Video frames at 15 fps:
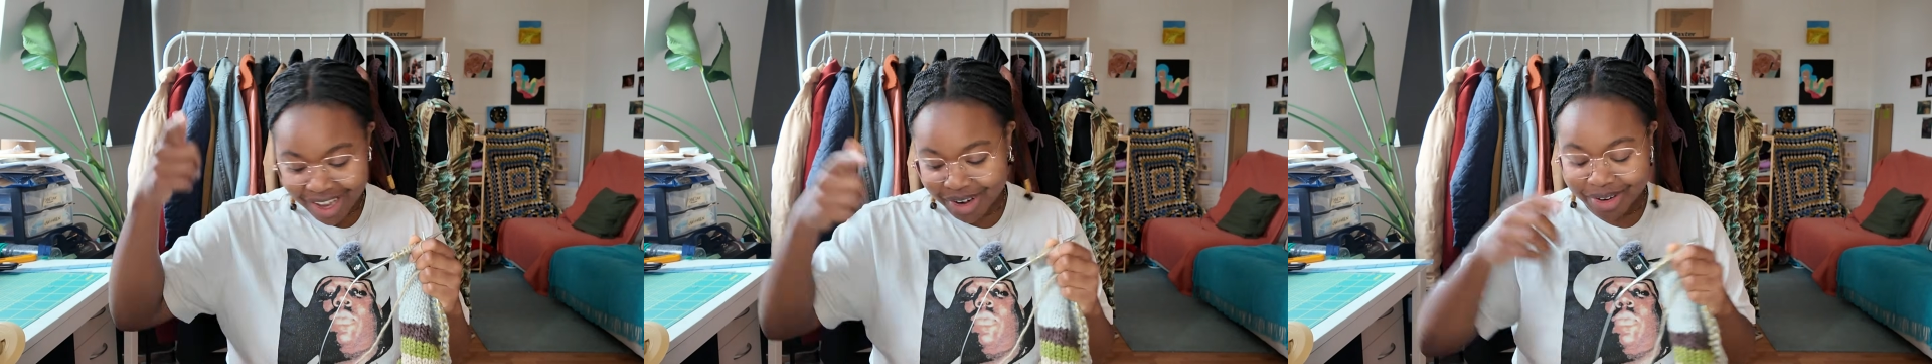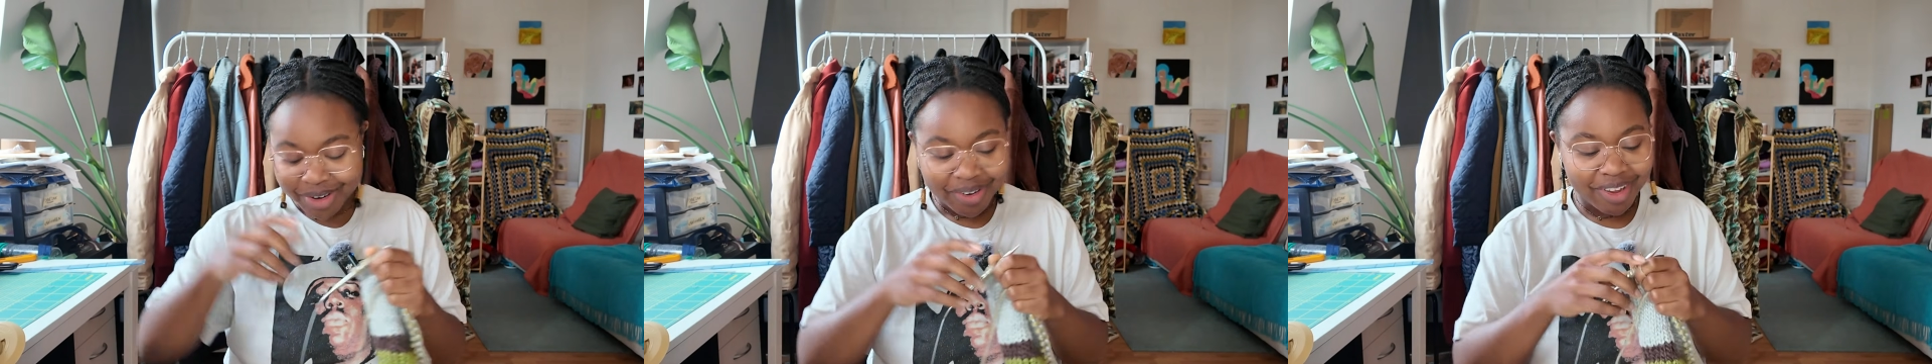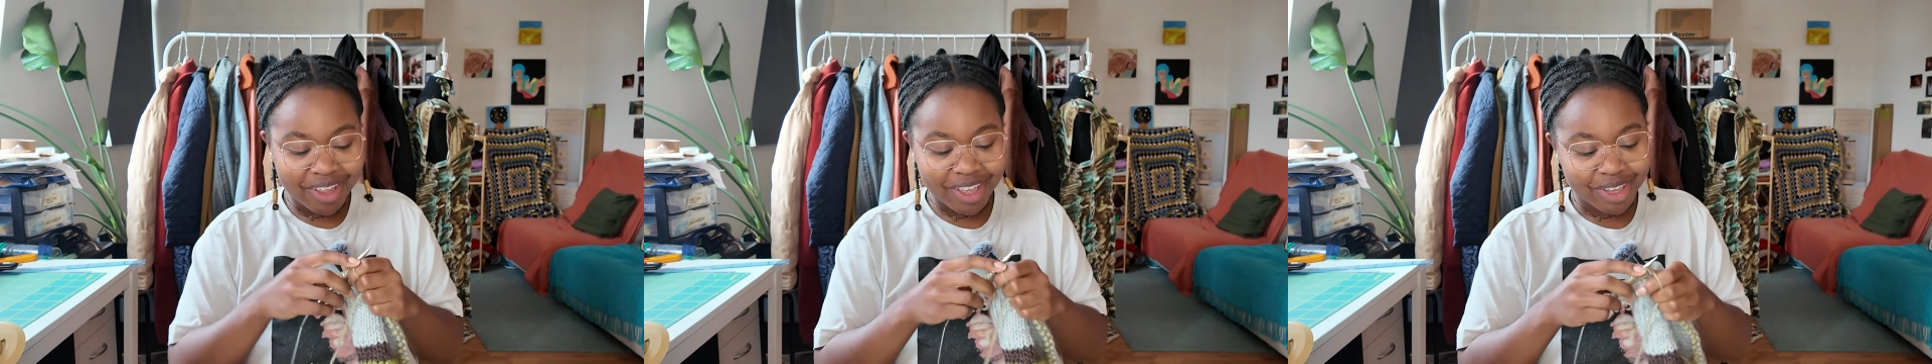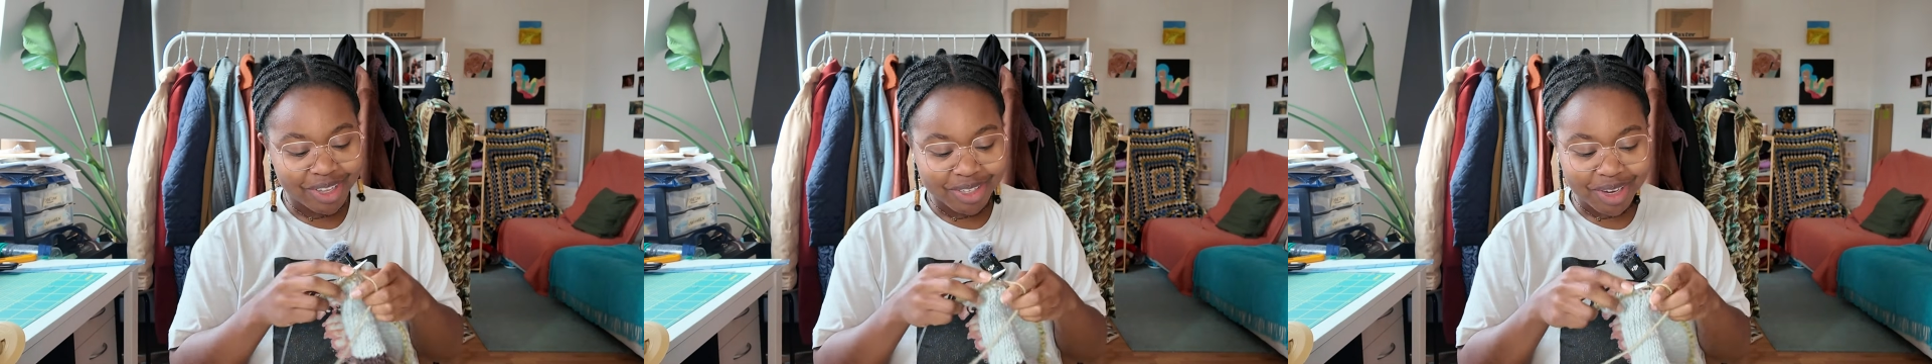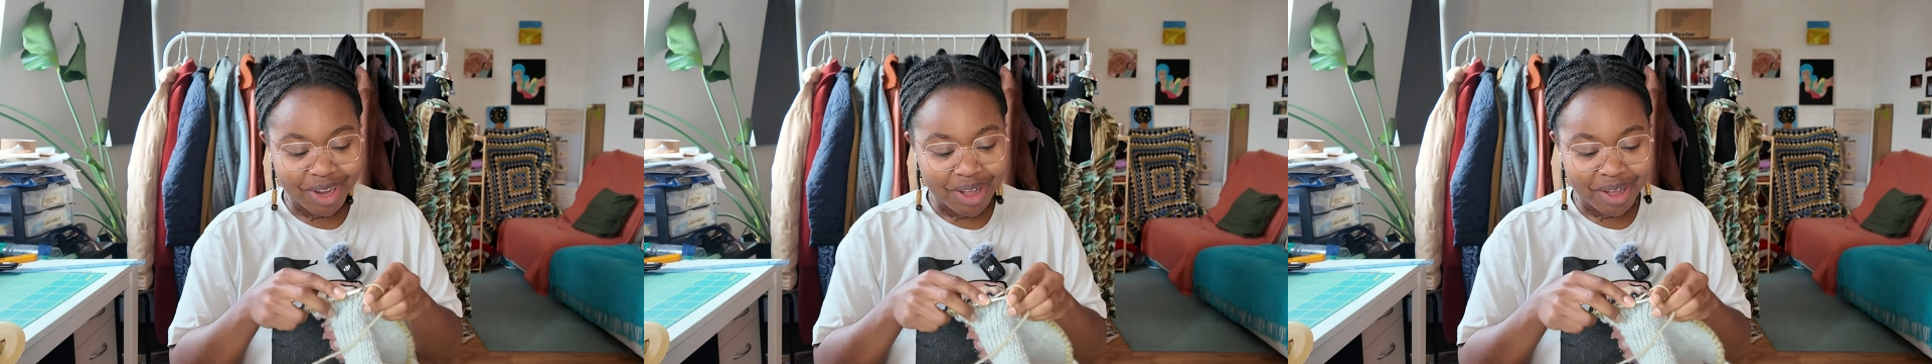you're doing a
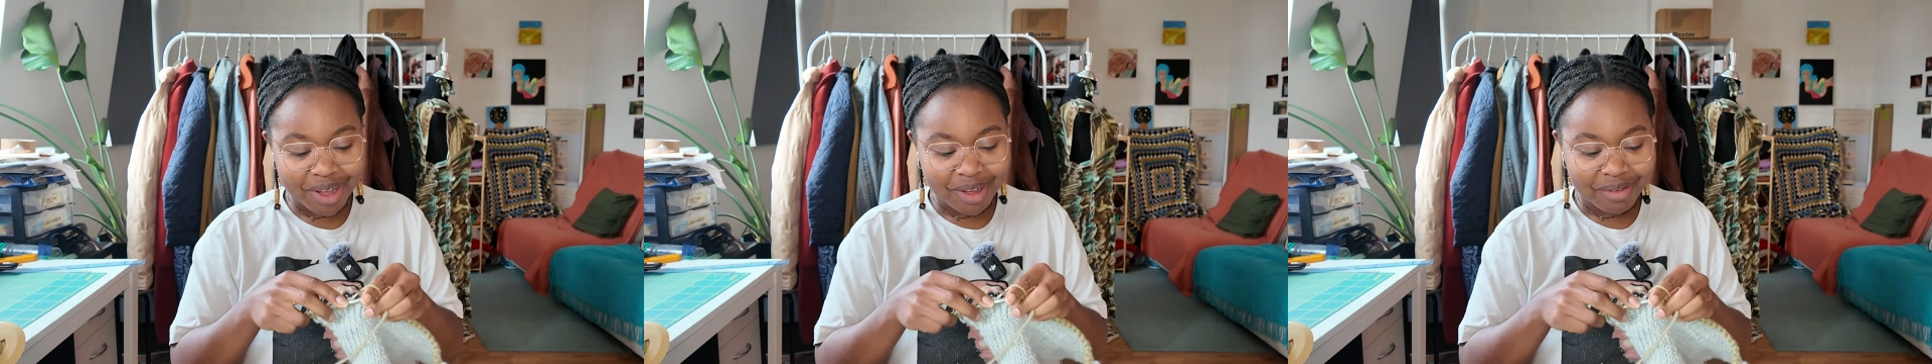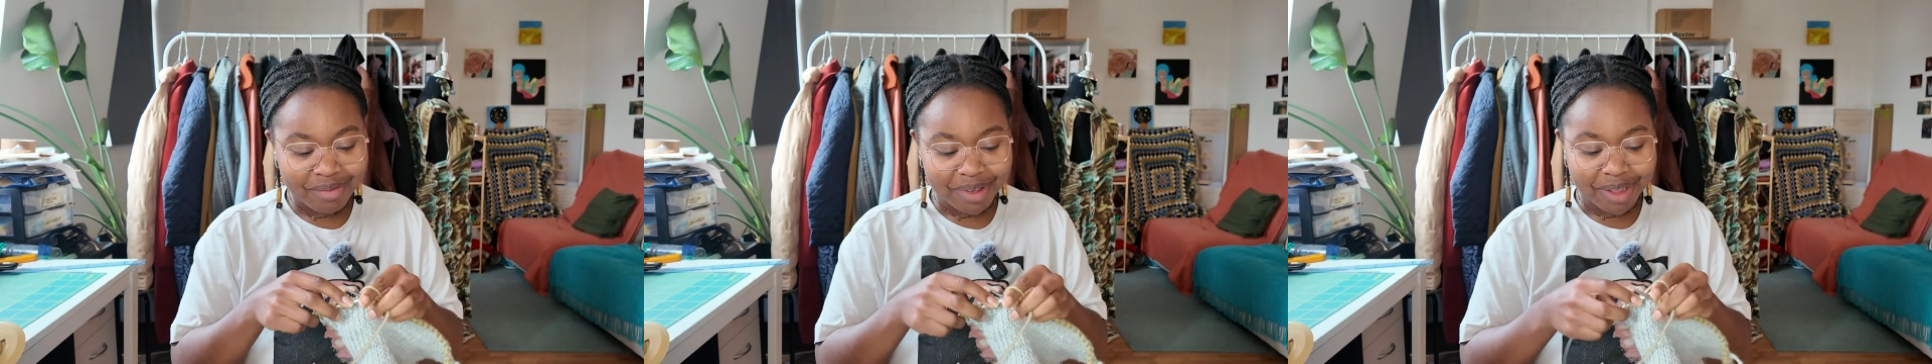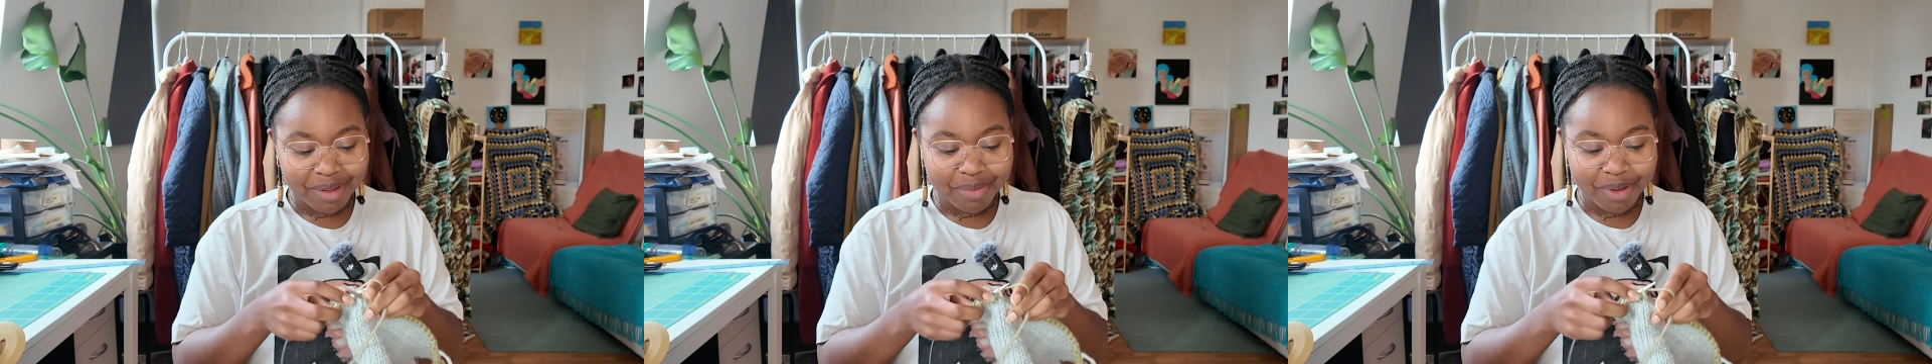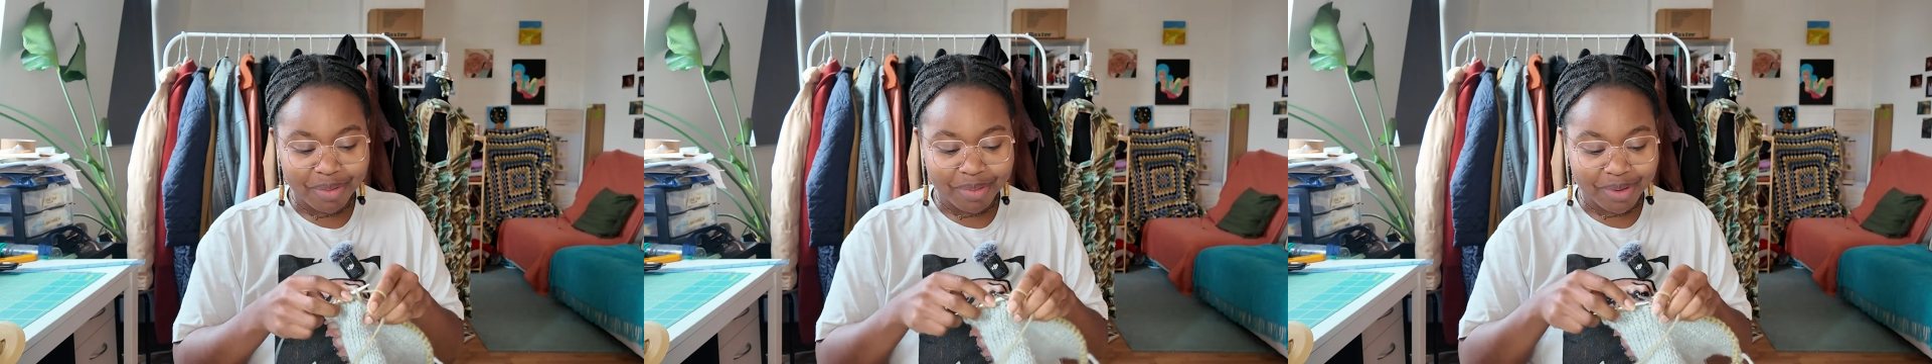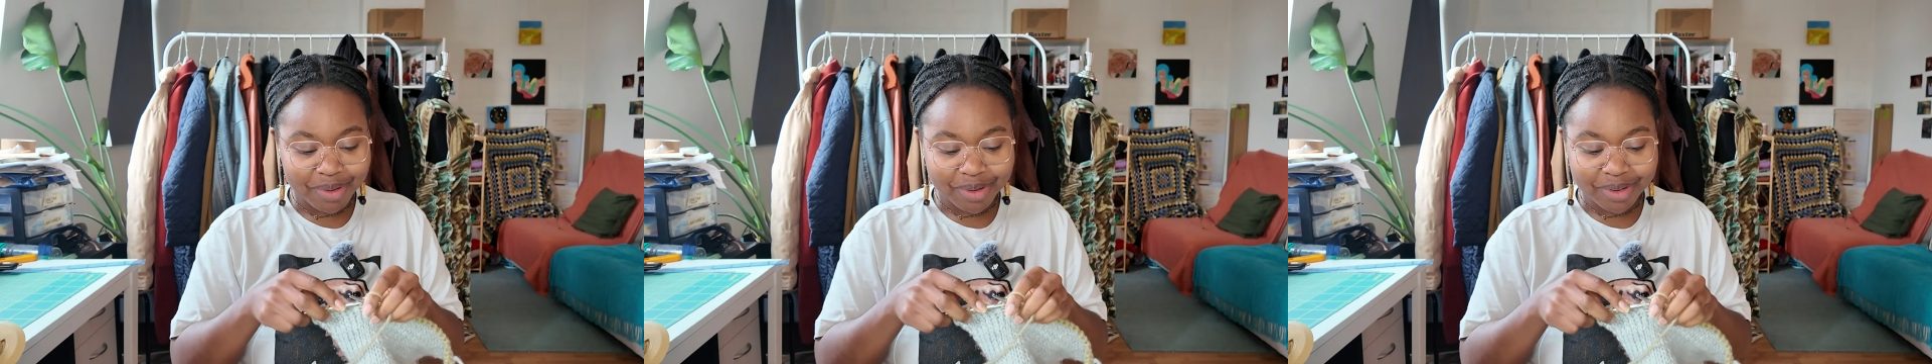good job and
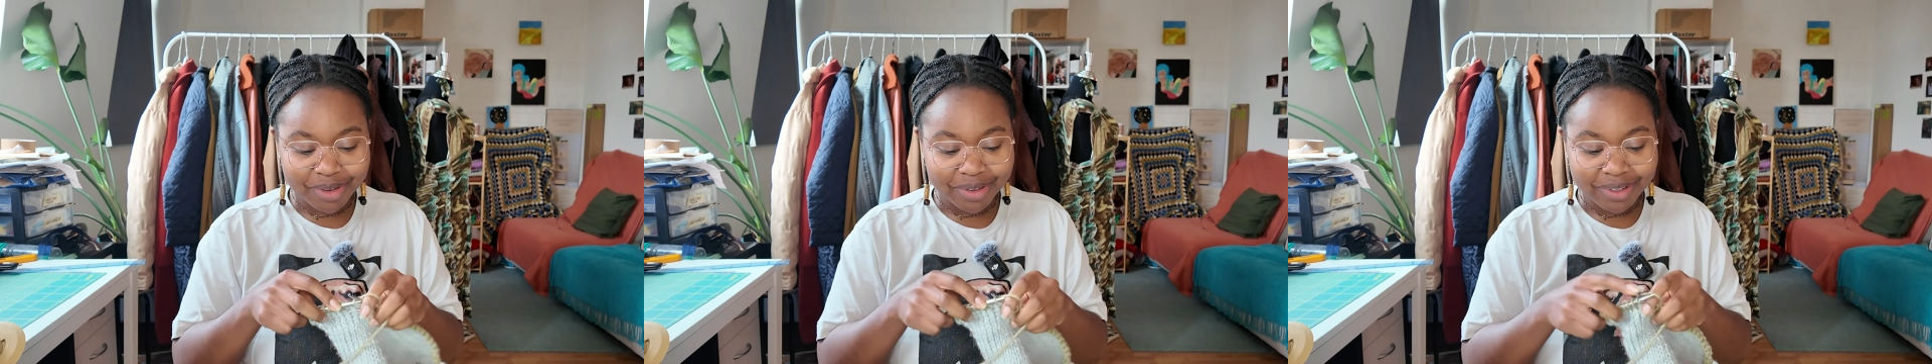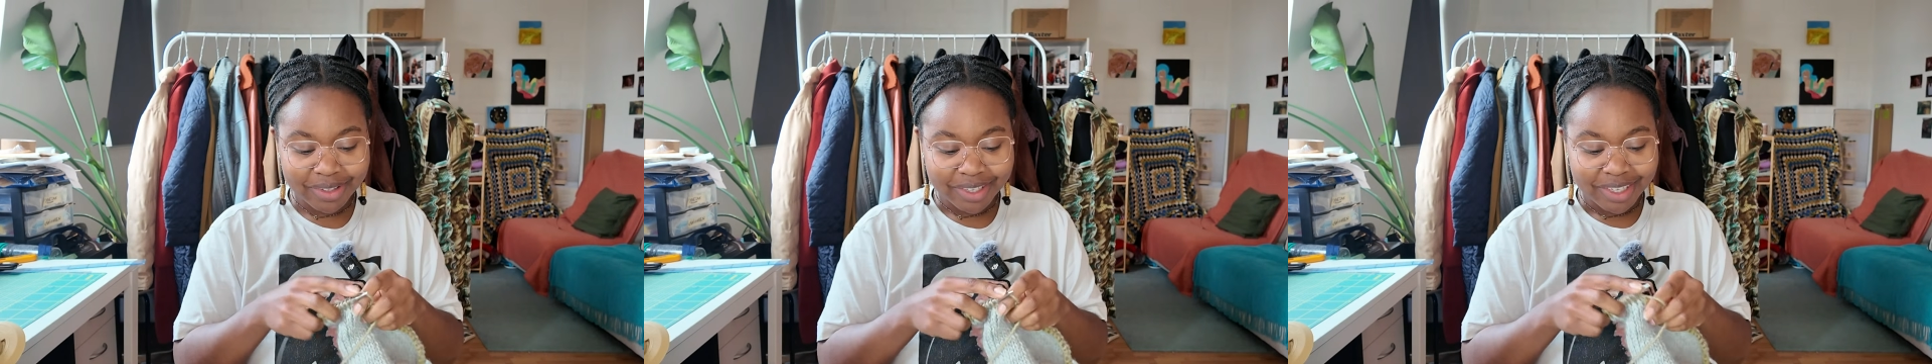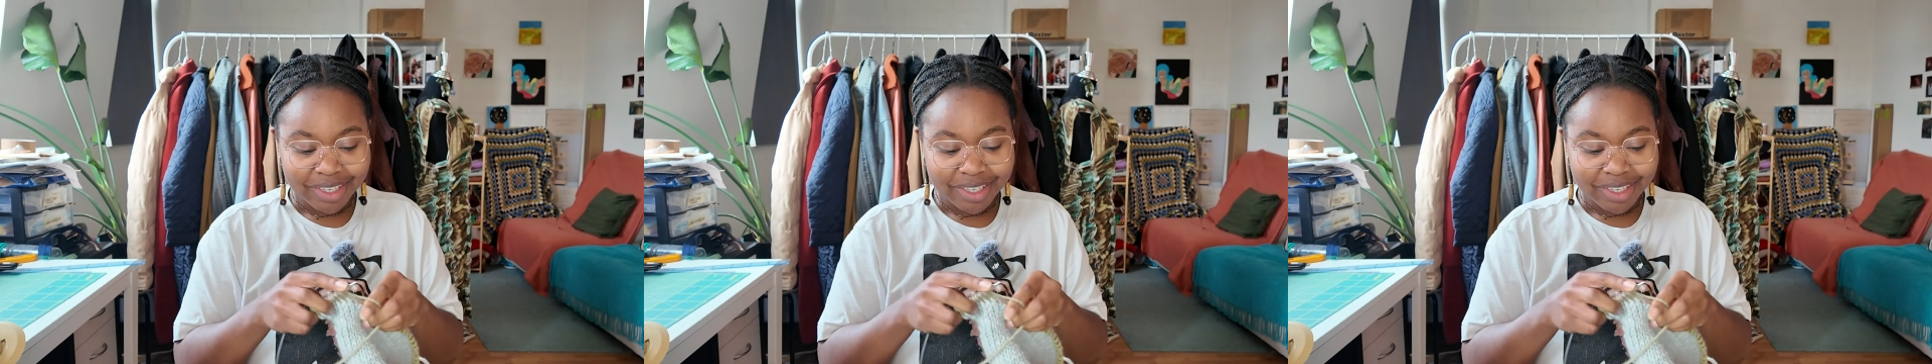people